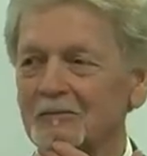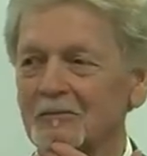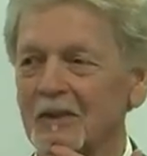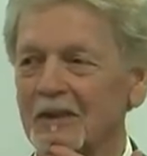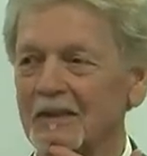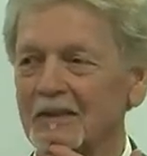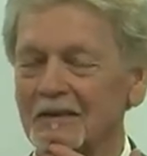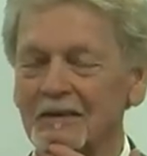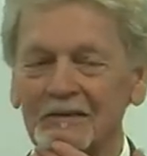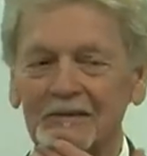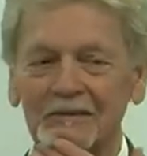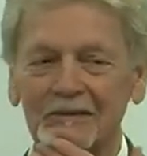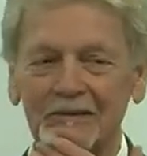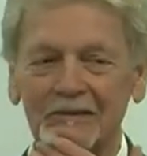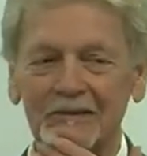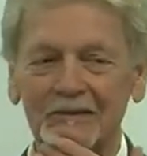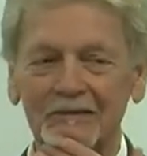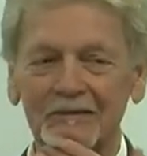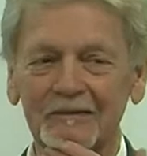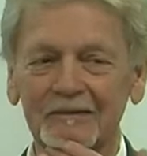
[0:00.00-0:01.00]
But, well, he, but was
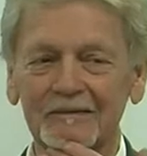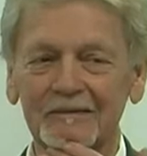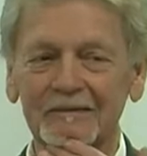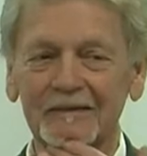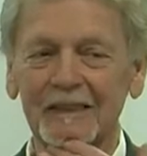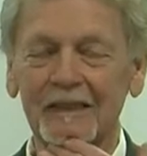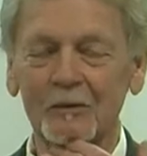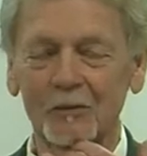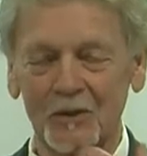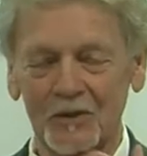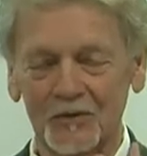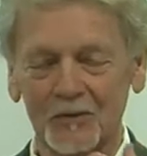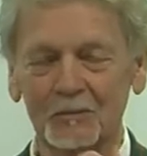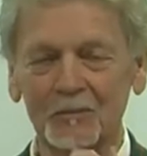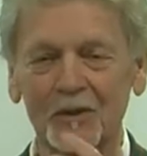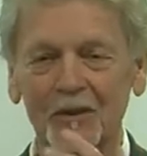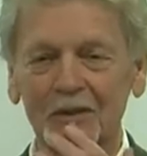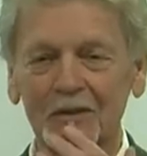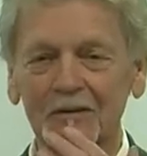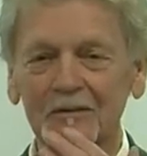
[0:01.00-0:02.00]
he was a
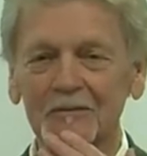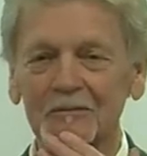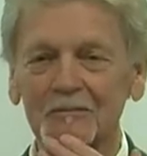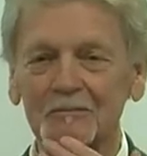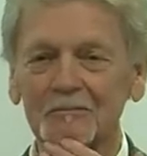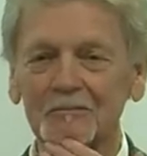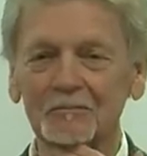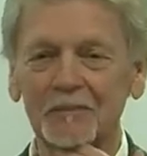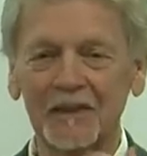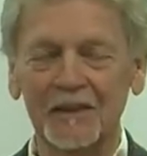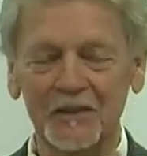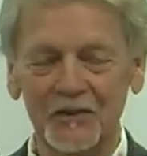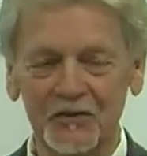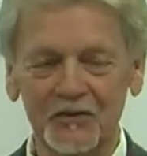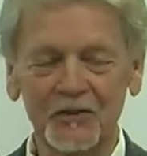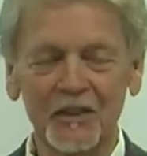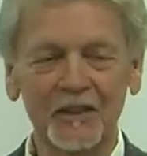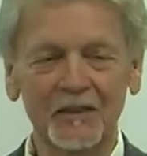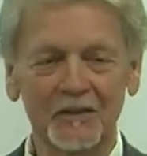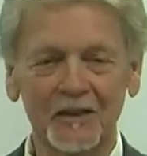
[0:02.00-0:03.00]
monk, but he
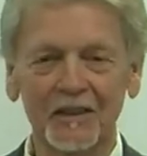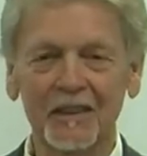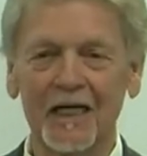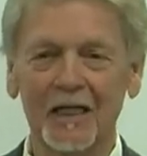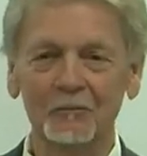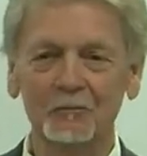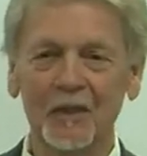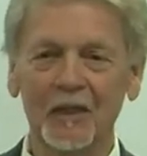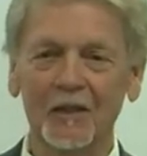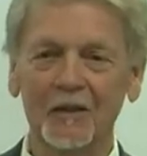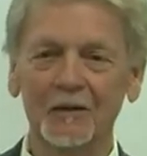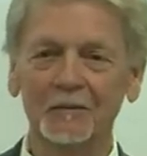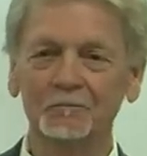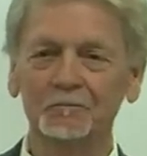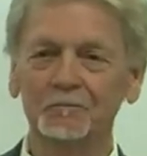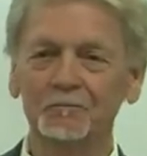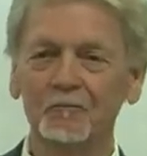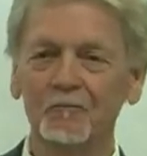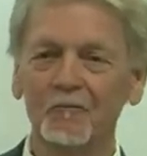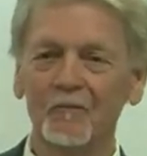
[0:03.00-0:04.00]
sneaked and got married.